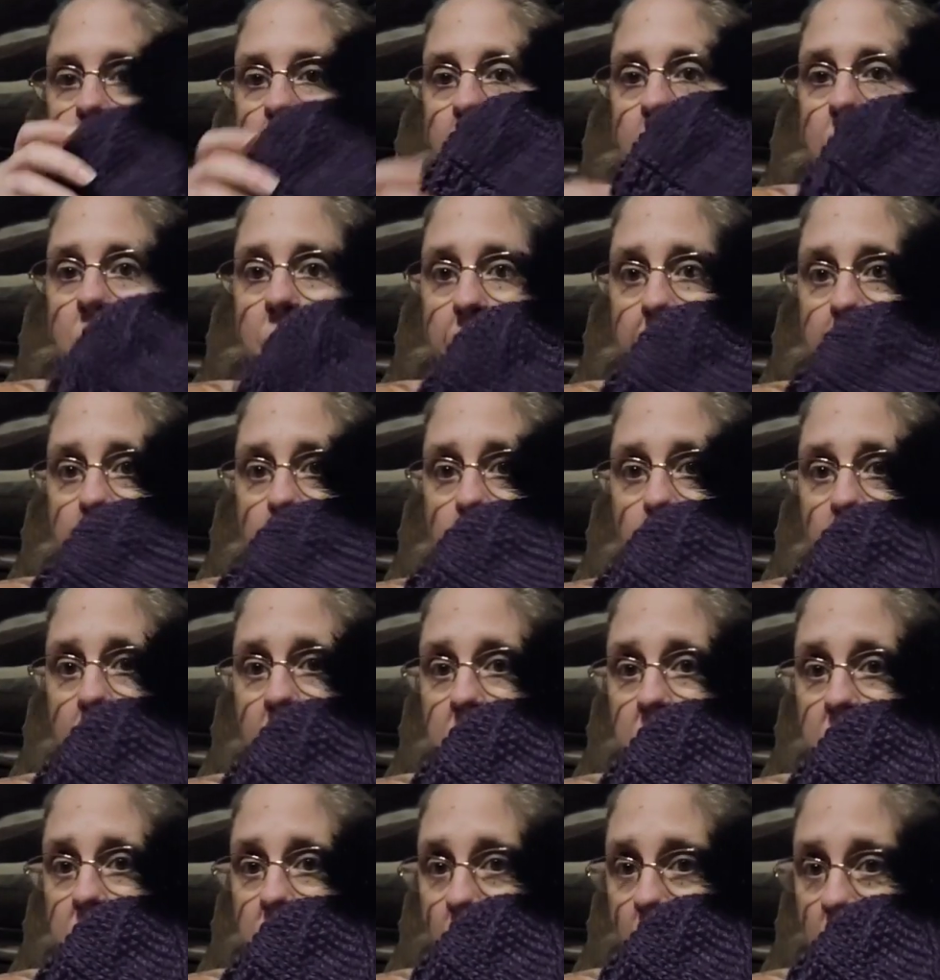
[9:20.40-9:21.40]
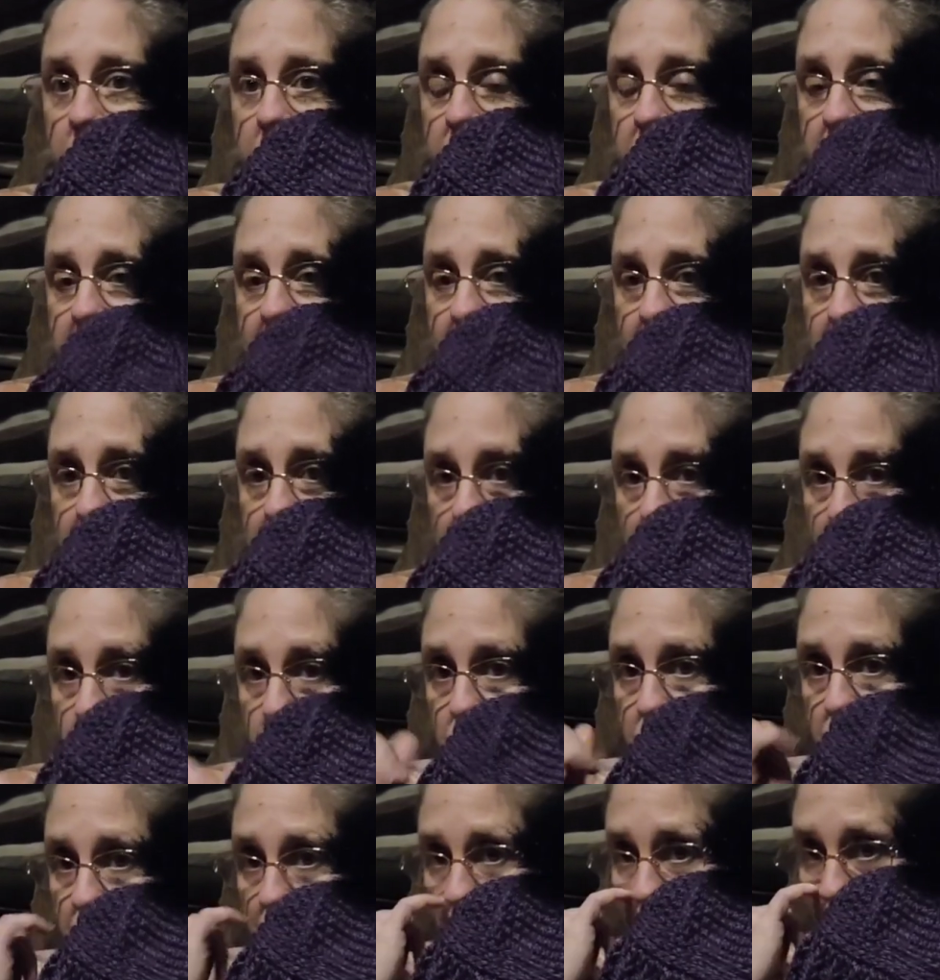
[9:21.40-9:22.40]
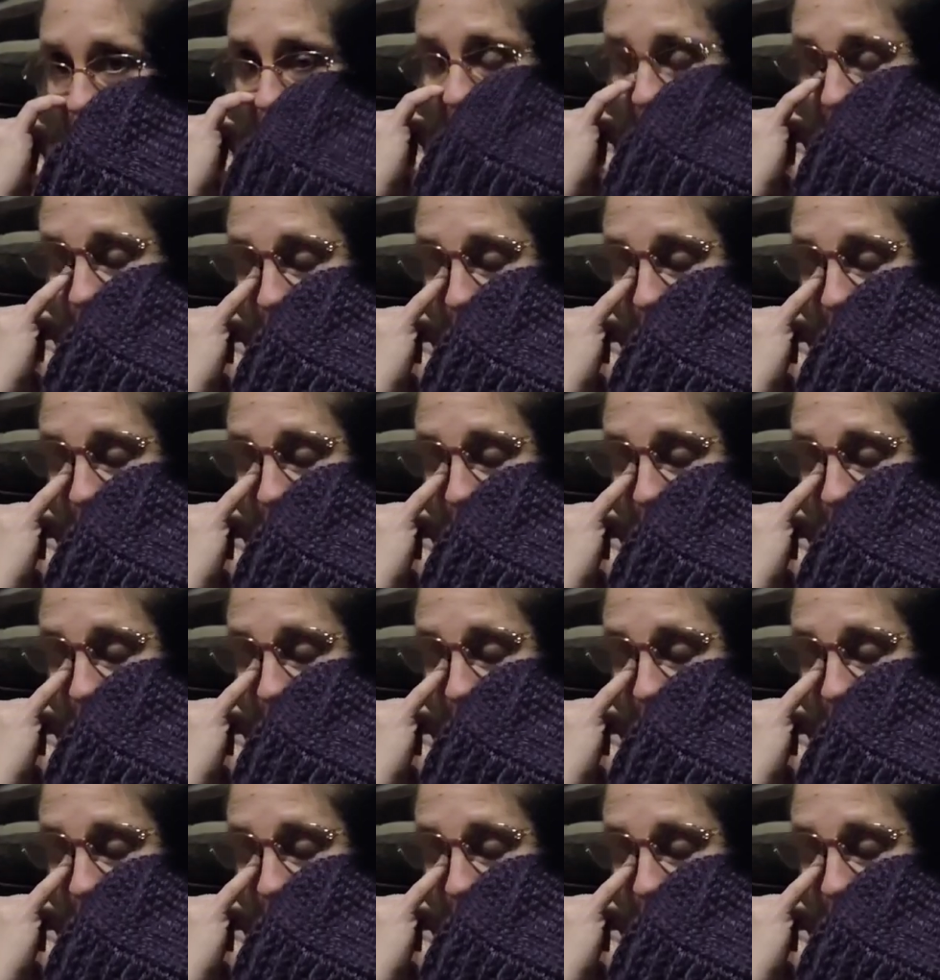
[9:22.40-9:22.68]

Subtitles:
all right, what yarn did I use for